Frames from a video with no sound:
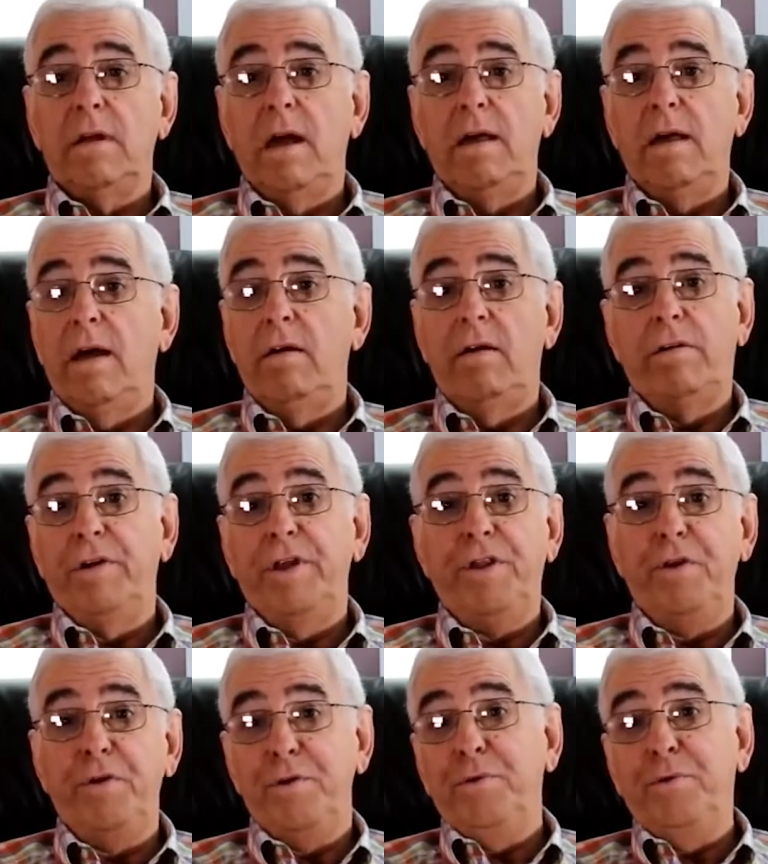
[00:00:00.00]
I already
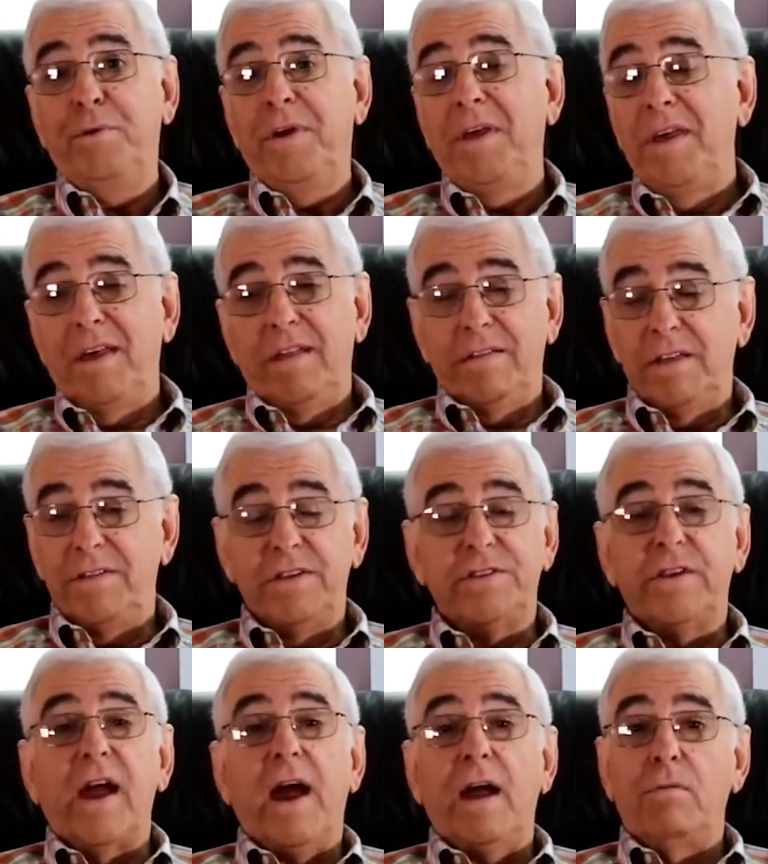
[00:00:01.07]
knew that
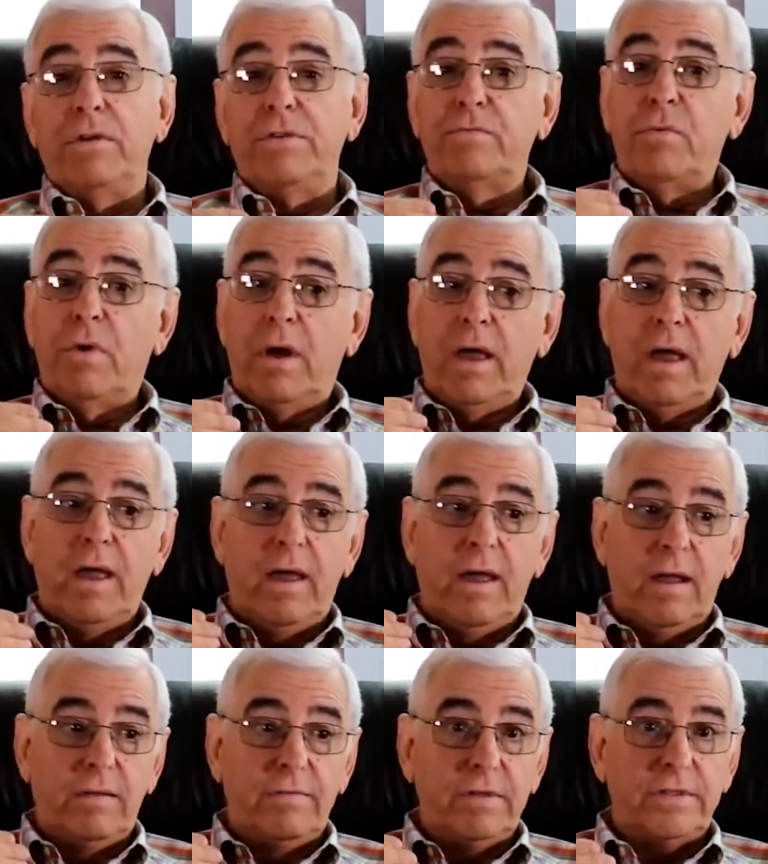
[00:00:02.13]
this guy was way
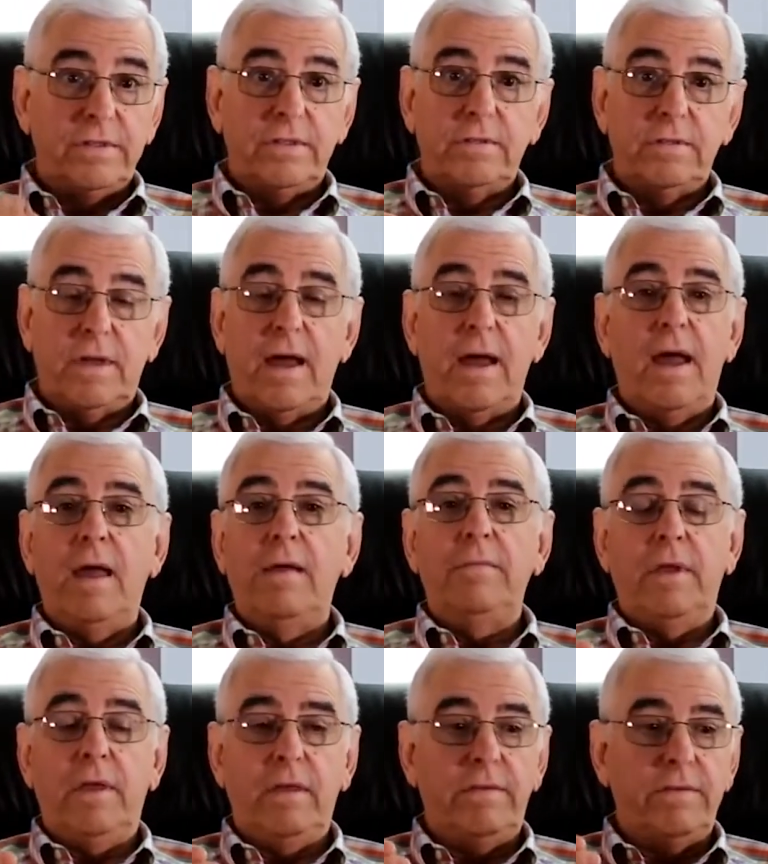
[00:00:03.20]
ahead of his time.